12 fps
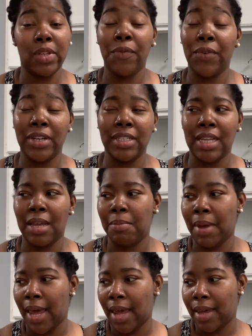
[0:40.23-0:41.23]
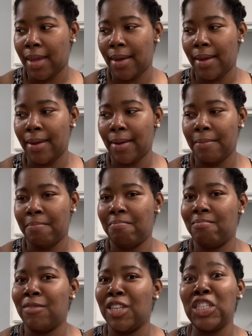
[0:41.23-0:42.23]
first night back,
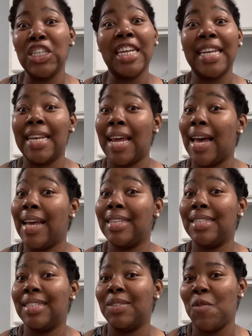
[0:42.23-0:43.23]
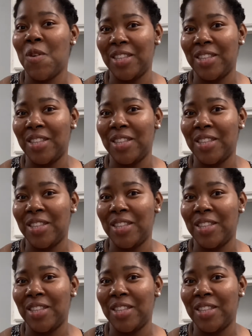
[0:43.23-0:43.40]
she did not want